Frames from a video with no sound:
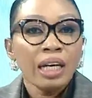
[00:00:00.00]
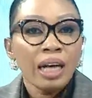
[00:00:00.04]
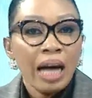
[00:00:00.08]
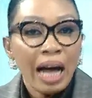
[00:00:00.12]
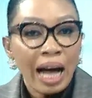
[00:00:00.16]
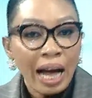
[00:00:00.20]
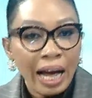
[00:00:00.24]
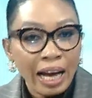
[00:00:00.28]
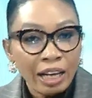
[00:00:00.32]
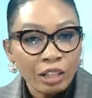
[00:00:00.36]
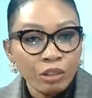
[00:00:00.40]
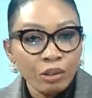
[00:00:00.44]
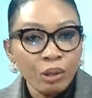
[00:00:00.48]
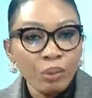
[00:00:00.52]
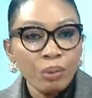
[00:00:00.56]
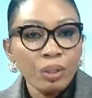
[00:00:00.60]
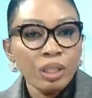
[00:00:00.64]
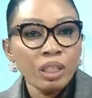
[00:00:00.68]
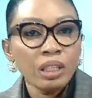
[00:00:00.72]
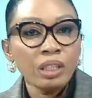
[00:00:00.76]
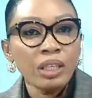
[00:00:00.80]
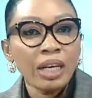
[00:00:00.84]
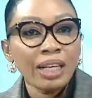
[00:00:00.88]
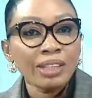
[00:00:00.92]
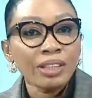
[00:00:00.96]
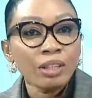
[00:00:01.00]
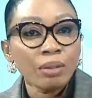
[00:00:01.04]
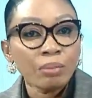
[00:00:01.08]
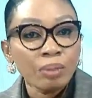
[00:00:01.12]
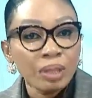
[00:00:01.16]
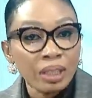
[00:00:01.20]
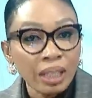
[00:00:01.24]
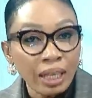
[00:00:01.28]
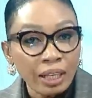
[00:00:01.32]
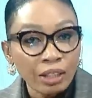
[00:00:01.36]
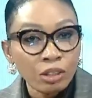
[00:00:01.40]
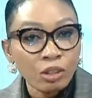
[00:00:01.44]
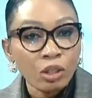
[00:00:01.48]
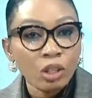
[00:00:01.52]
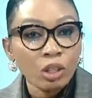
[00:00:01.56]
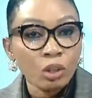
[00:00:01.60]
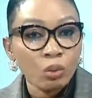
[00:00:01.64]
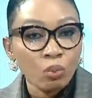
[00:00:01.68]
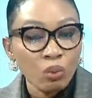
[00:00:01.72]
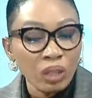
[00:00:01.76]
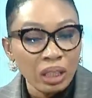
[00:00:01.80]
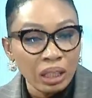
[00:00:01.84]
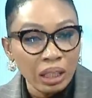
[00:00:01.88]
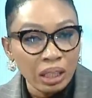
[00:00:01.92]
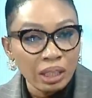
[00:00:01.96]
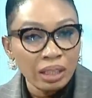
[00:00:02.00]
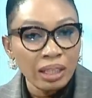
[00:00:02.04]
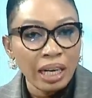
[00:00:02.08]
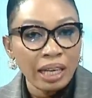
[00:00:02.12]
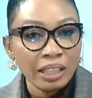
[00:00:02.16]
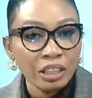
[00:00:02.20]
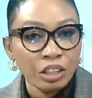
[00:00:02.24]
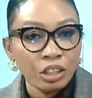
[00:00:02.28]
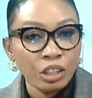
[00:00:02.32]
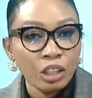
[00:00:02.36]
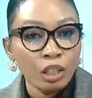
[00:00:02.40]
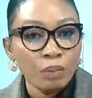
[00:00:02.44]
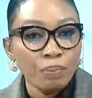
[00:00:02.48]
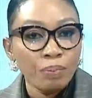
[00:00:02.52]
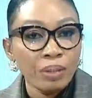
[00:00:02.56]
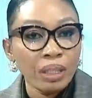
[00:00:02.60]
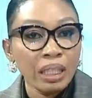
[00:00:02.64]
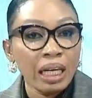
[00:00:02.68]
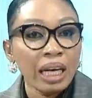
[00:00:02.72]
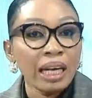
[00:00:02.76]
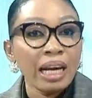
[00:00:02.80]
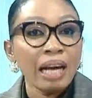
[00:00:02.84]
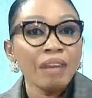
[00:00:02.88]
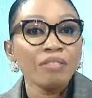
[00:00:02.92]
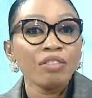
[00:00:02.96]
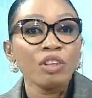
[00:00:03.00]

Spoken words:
I agree with you. There are some sectors within that GDP that are even